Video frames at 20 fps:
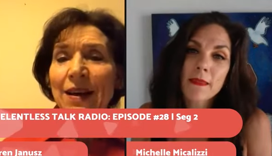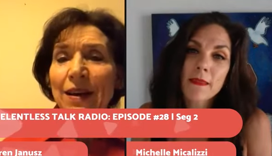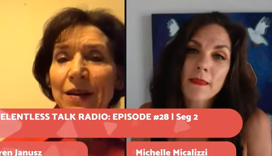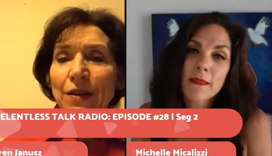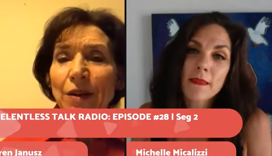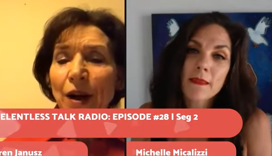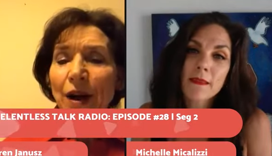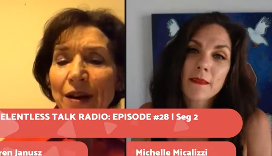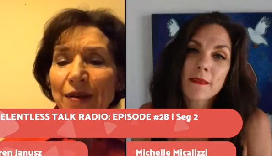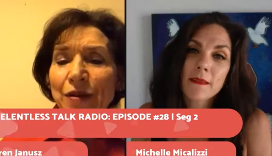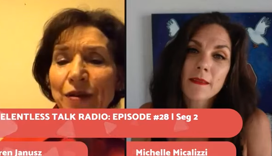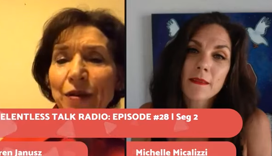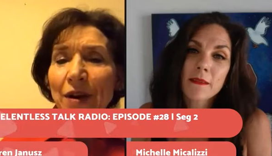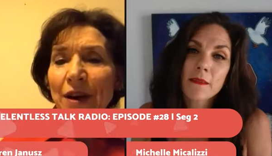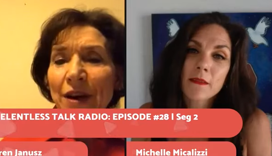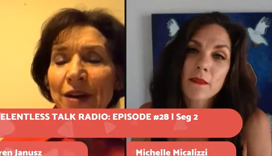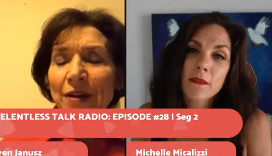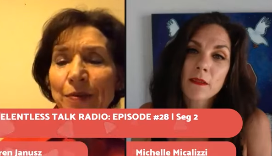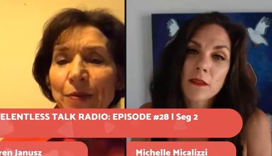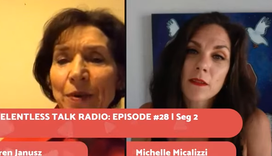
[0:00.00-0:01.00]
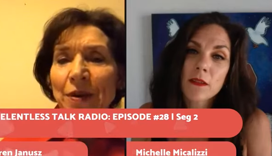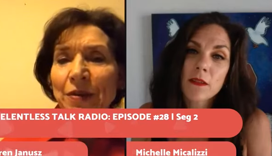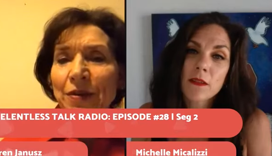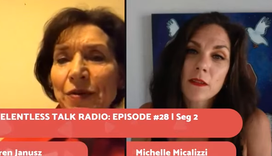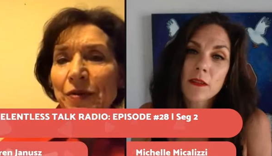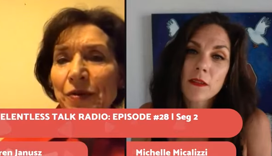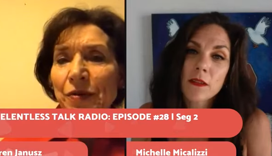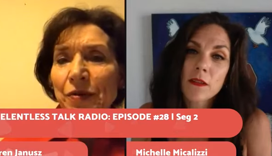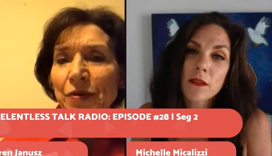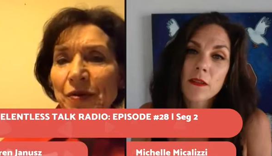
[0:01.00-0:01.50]
Speaker 1: lost her husband
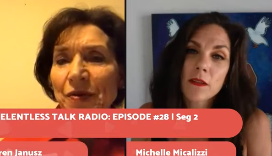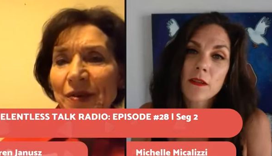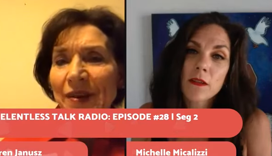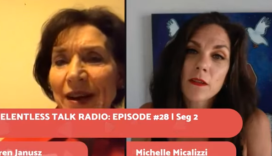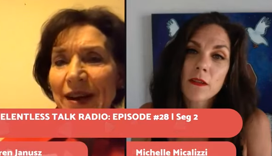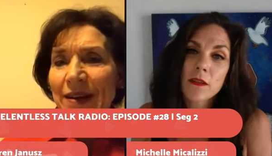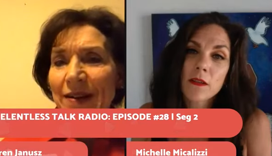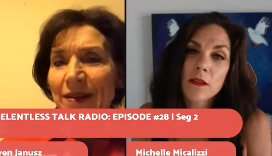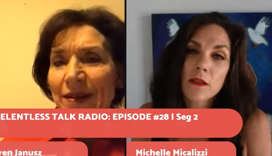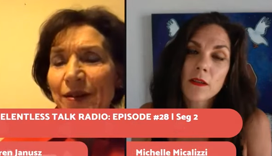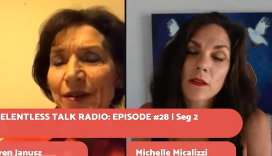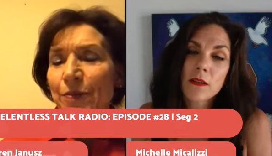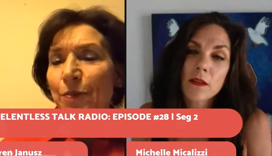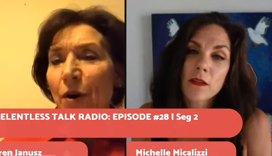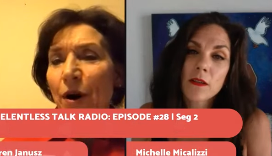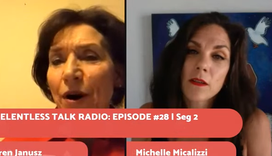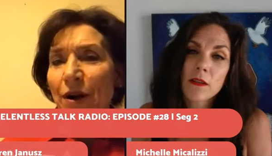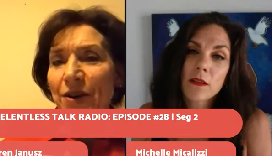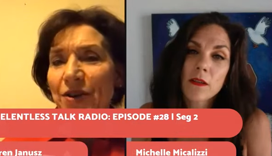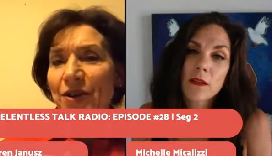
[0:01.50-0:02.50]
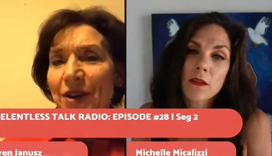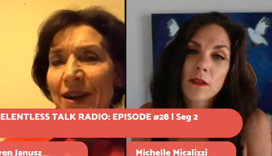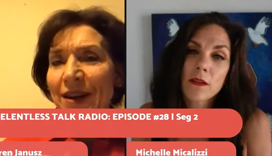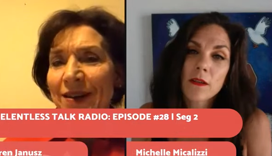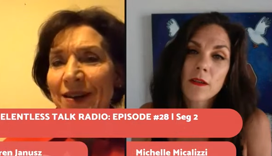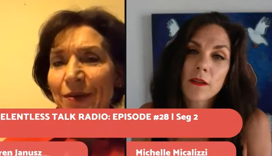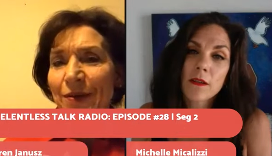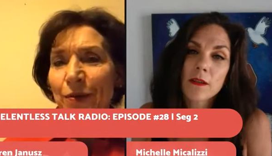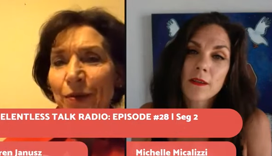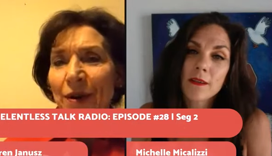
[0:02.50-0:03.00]
to suicide this March.
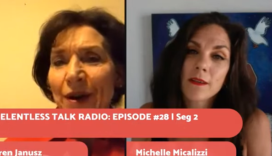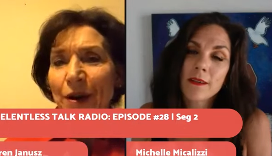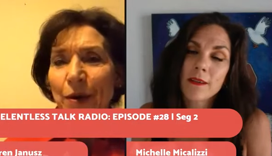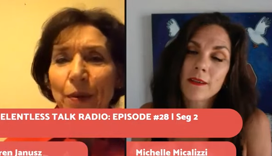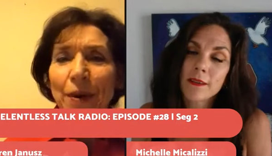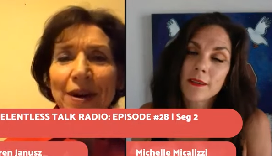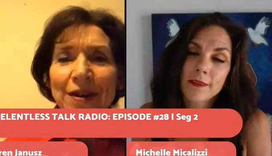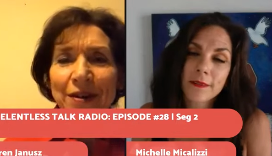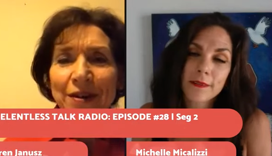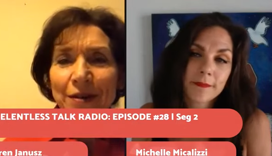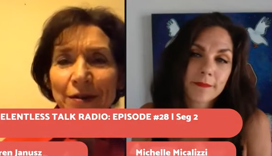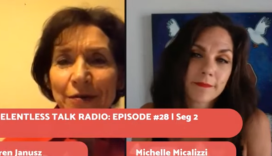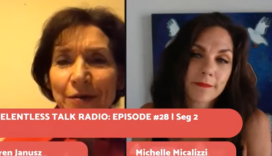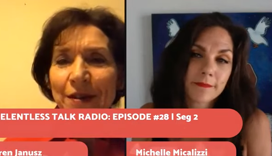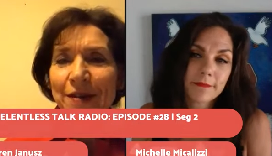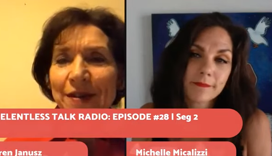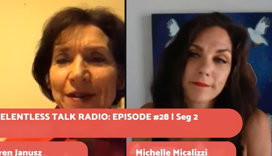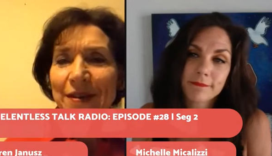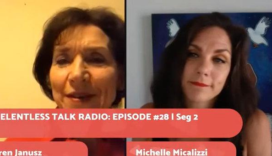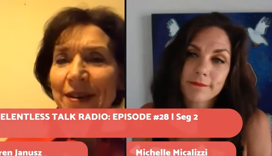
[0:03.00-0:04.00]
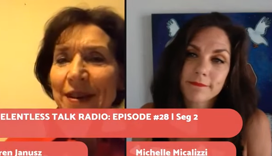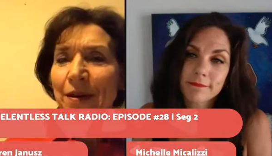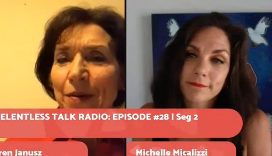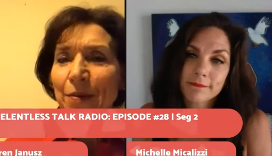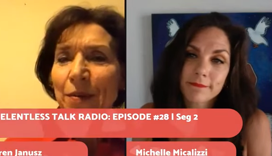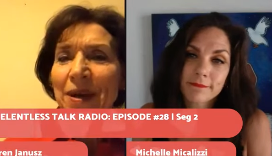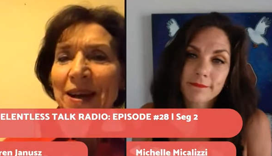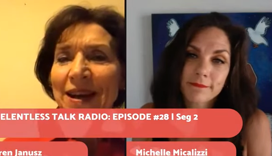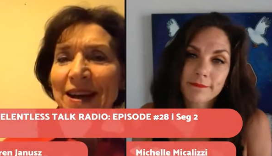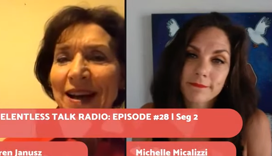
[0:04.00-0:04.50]
And when wow. I went to visit
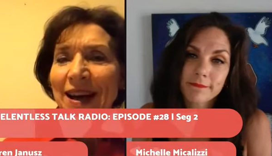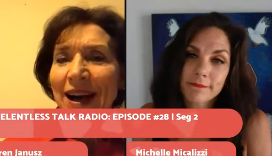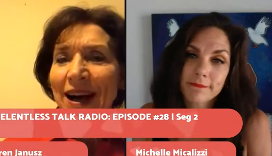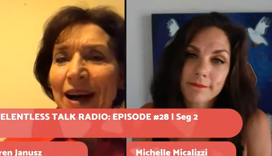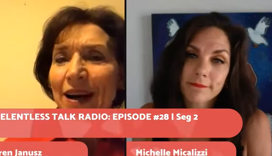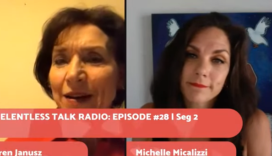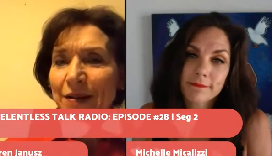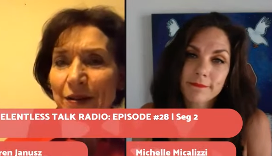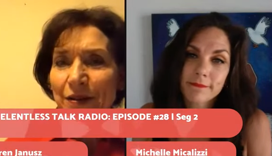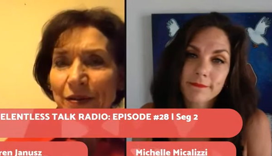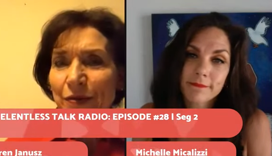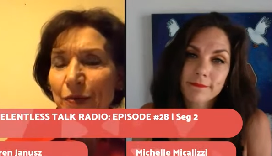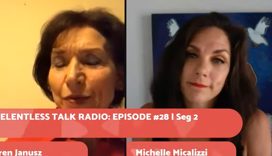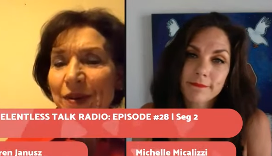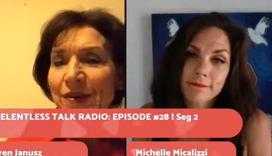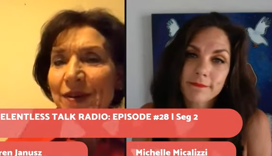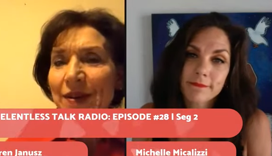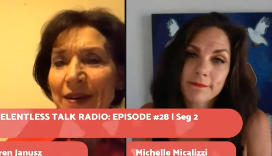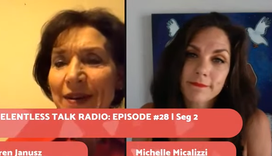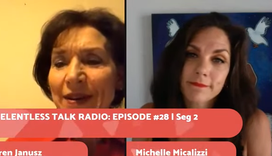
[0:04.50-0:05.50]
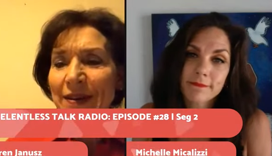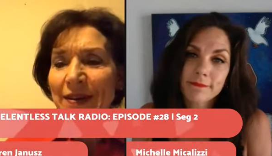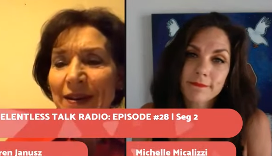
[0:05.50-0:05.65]
them uh, just recently,